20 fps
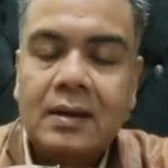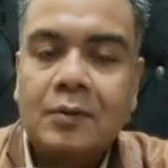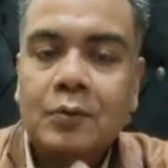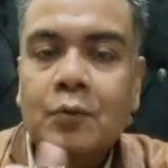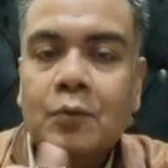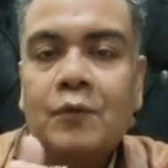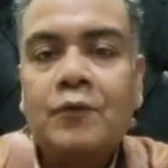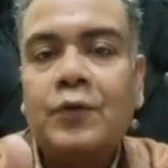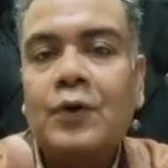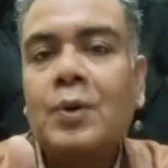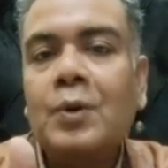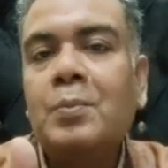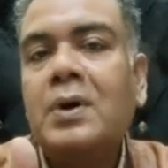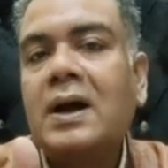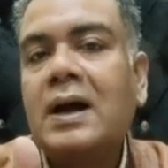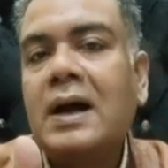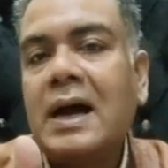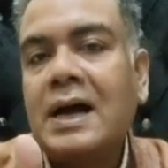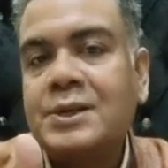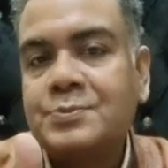
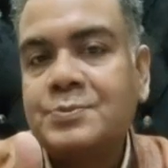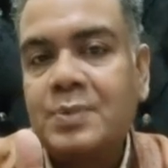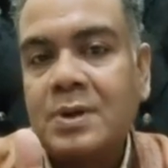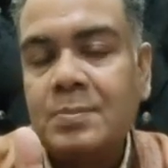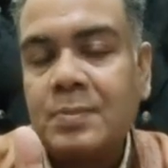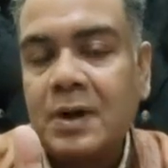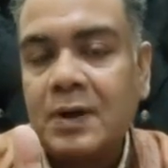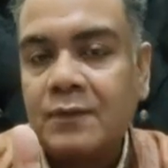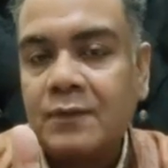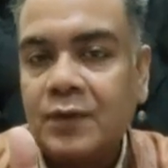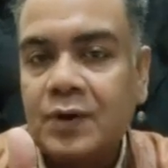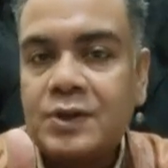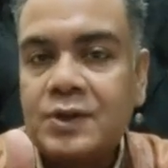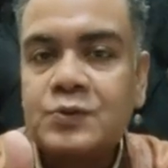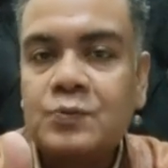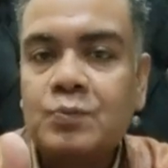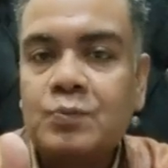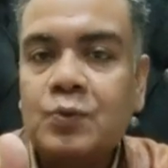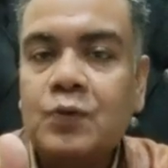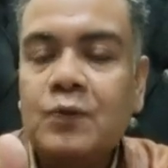Umformung has been my
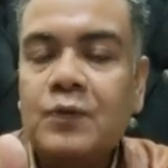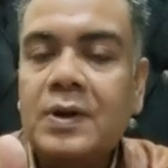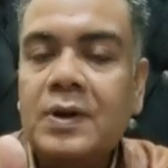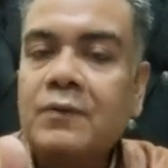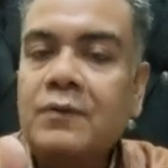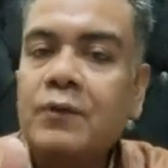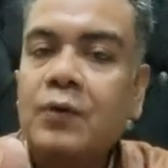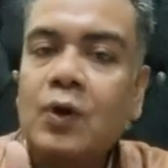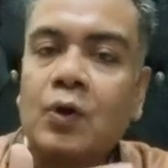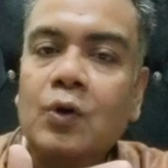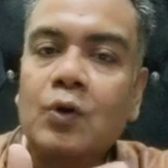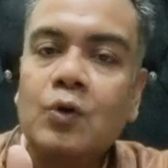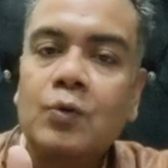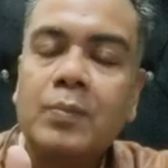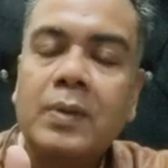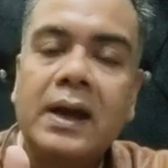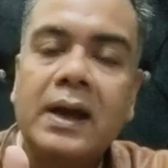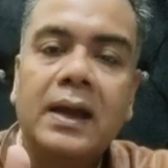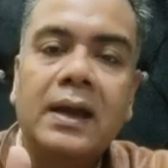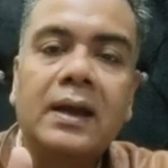first movie, followed
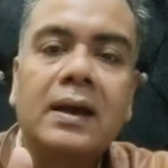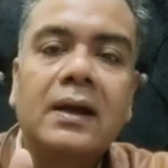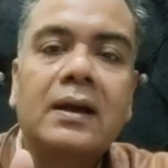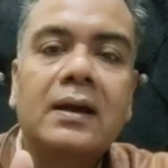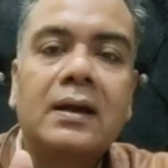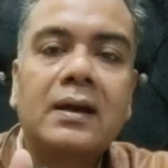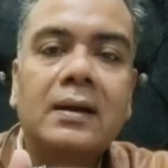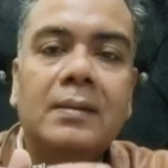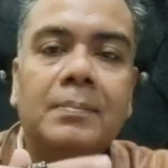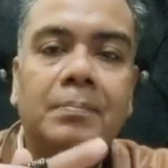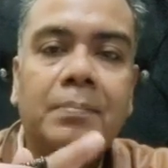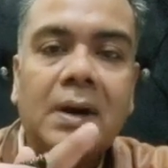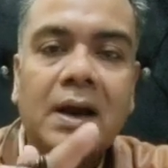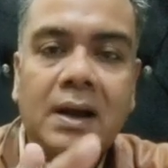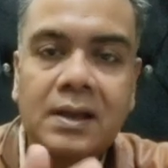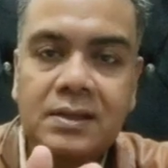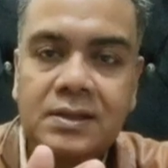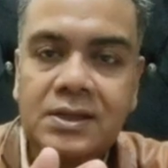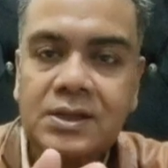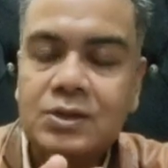by
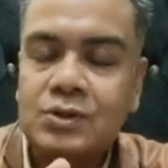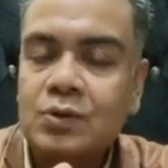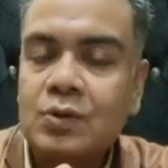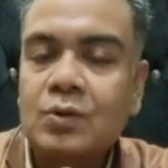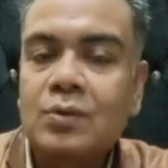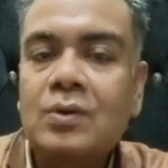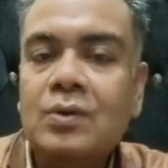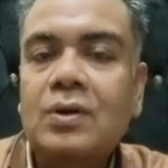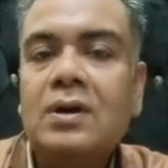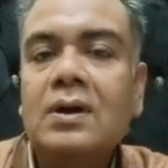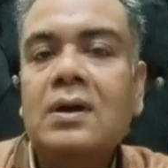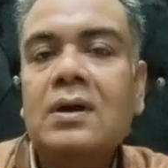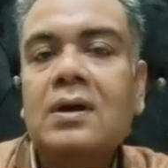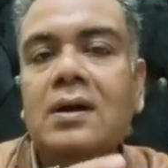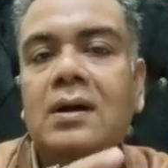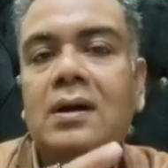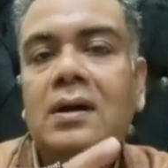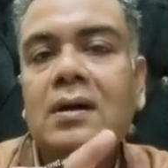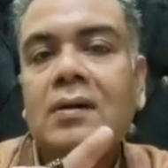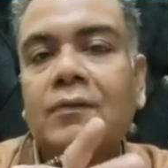Paradiso,
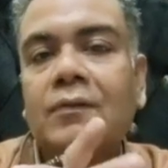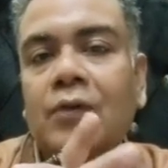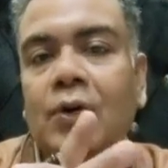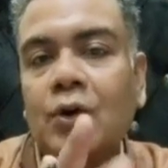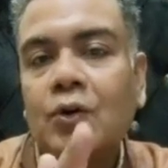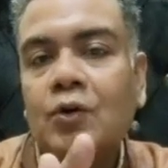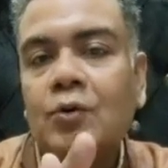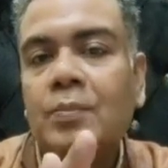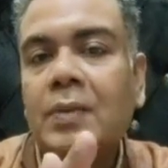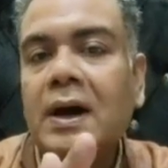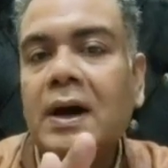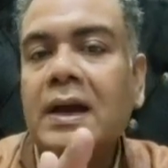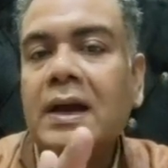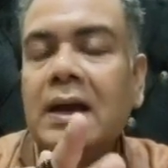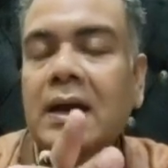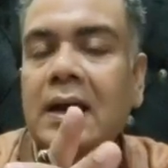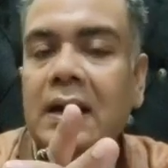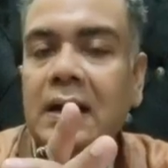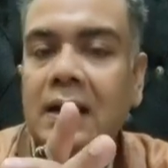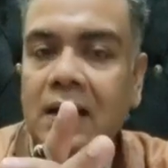followed
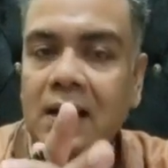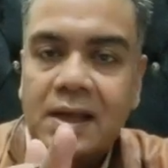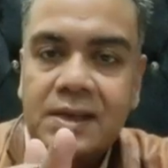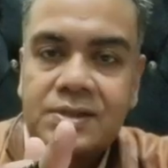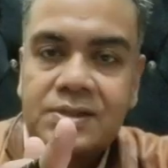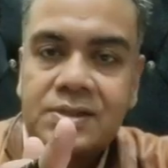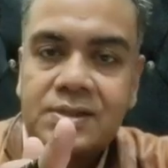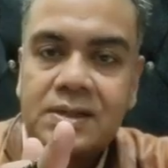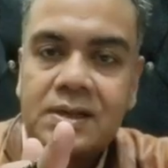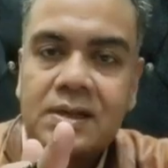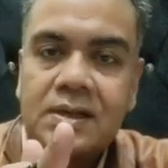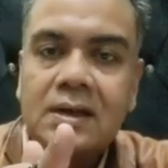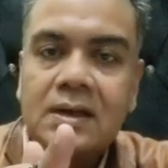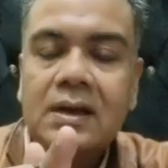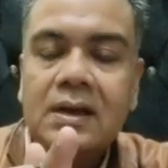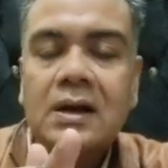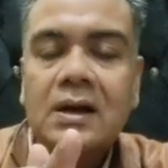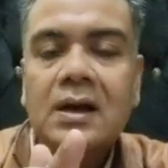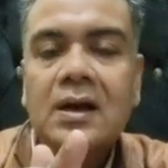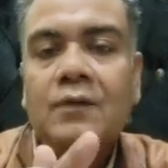by Lust,
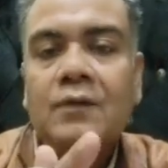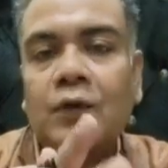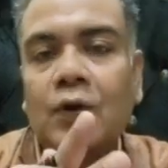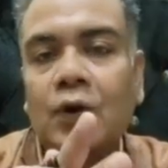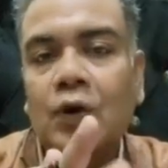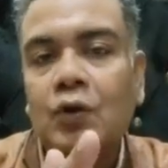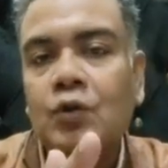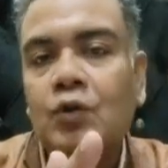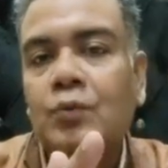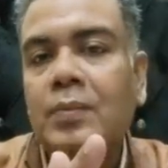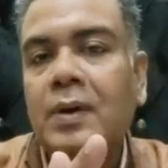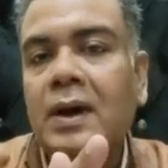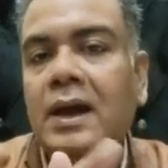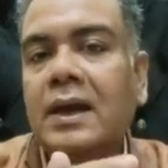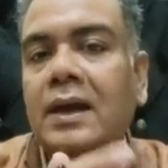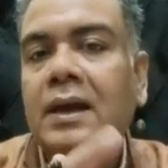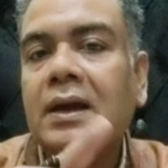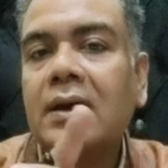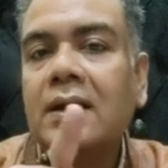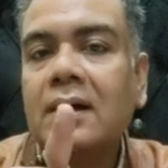followed
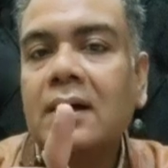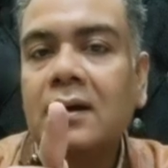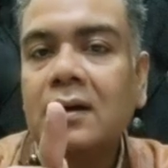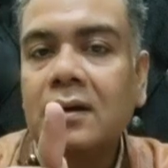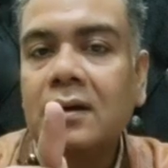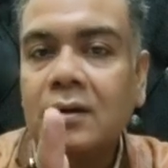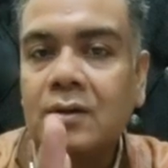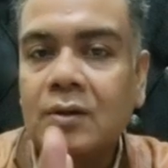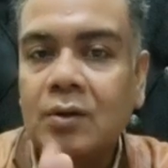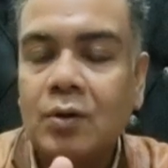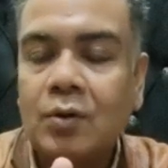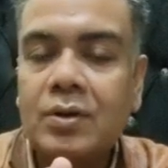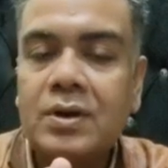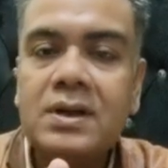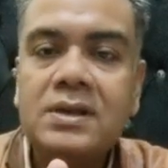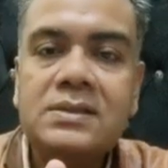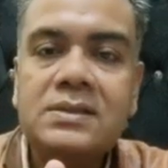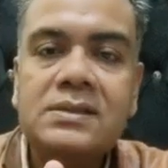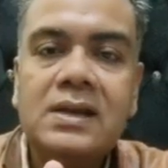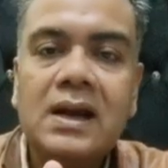by
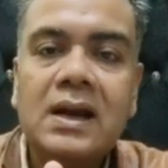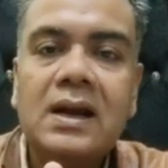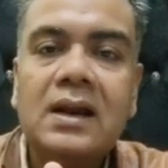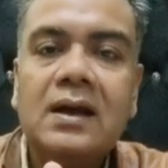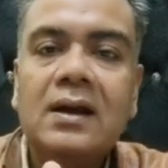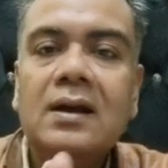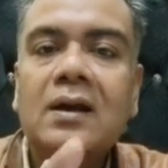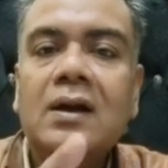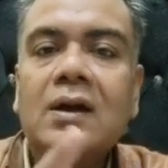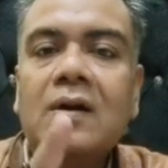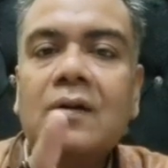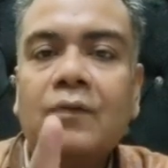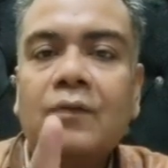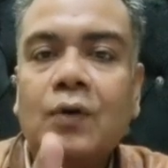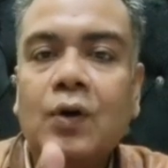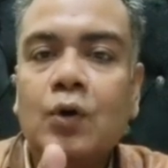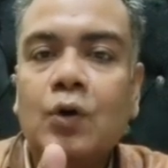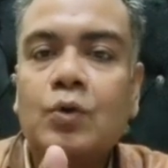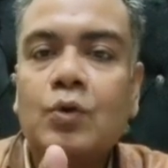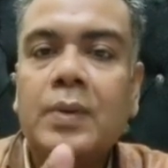Glorious Dead,
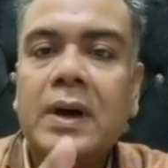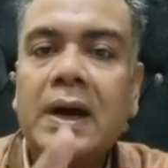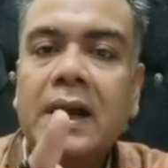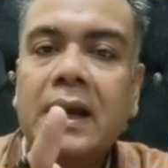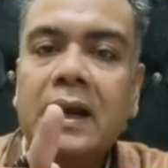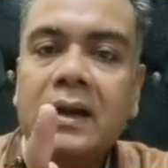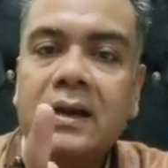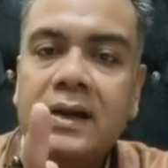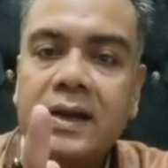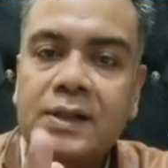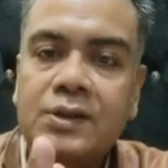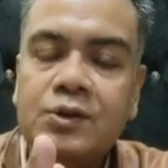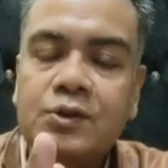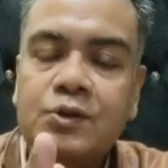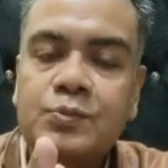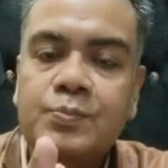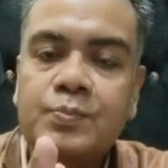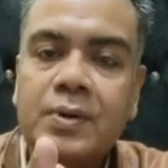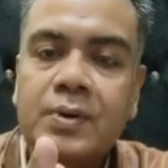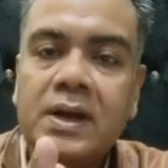followed by Death of
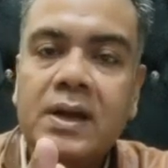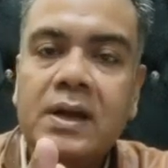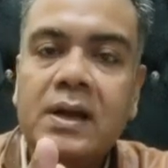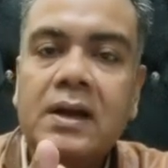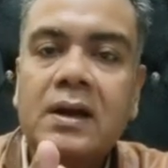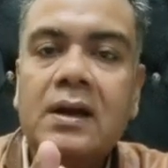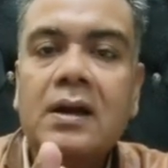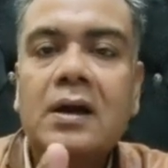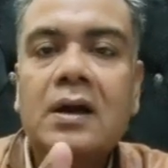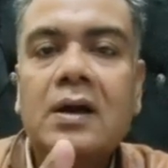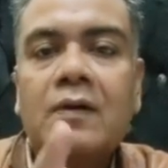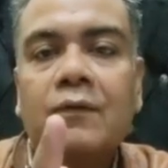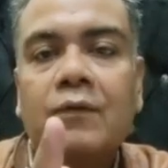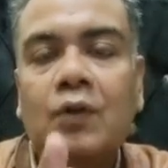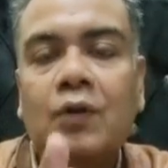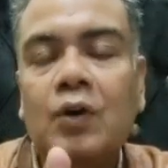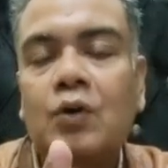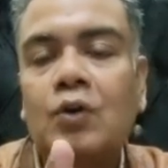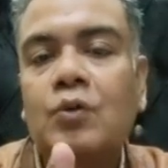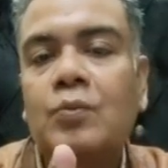Spring,
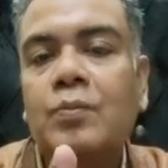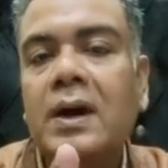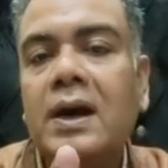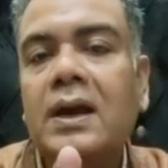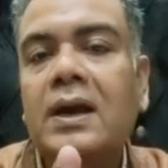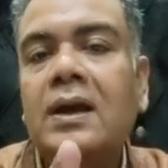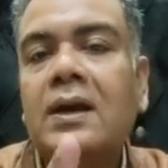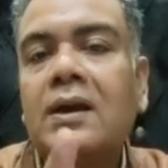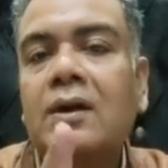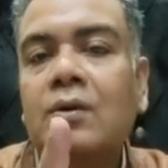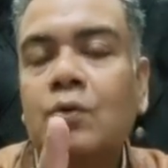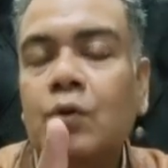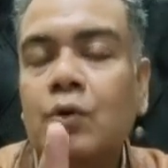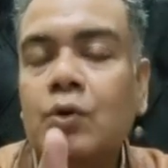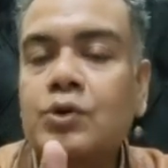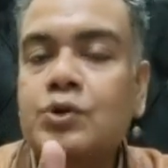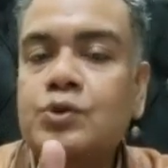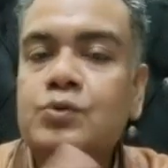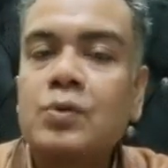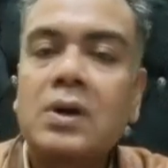followed by
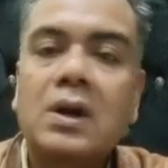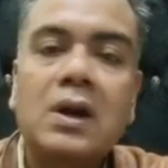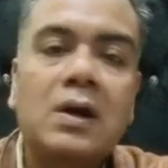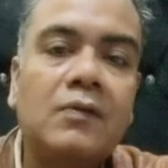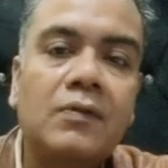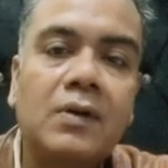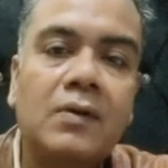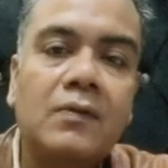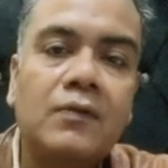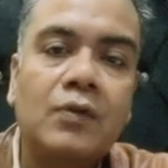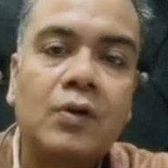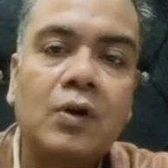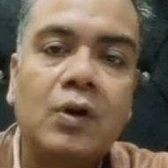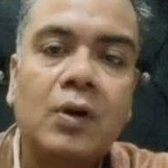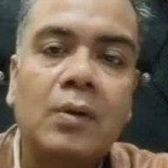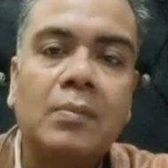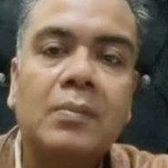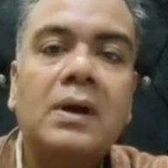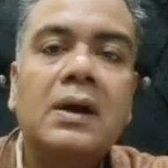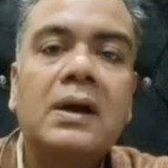Notes to a Lover
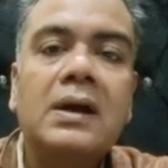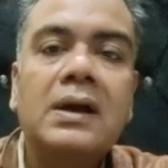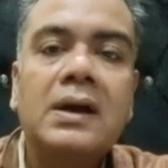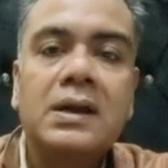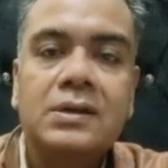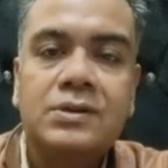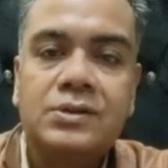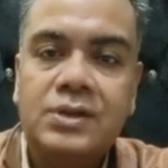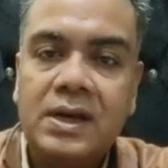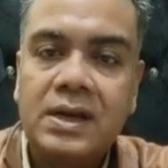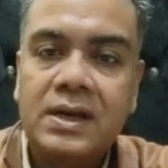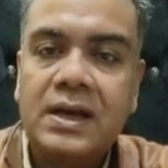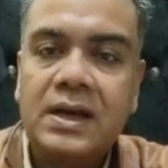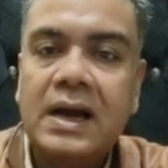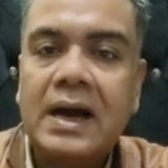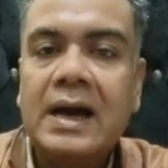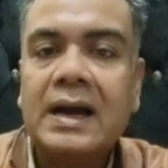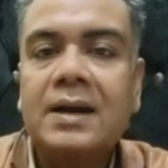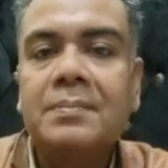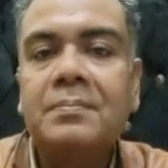from Jenny
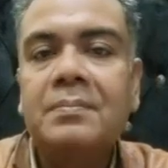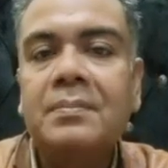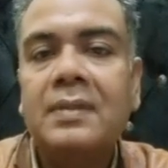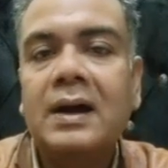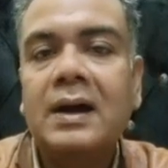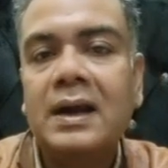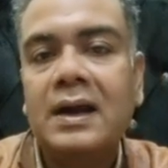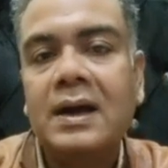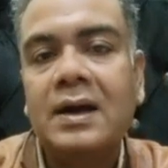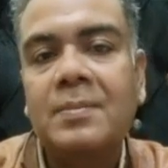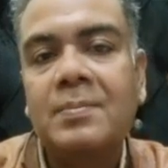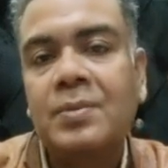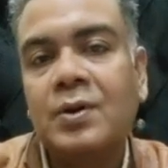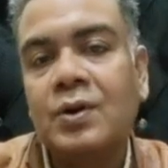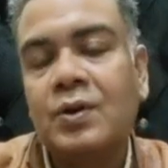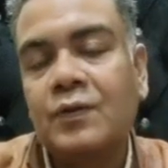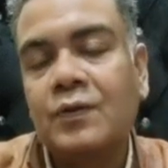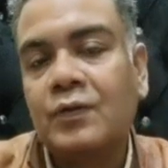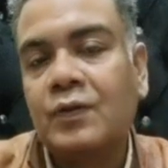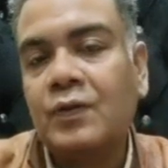Adam and her
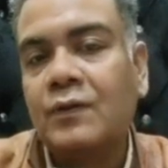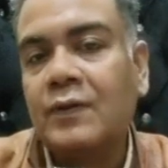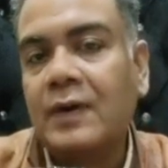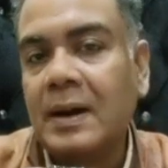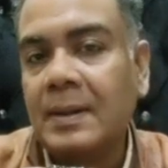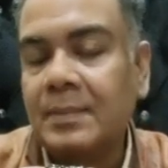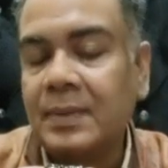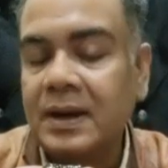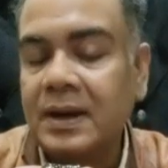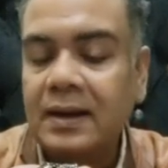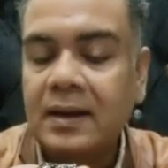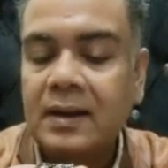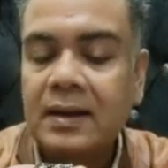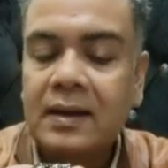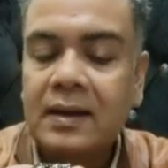beautiful family.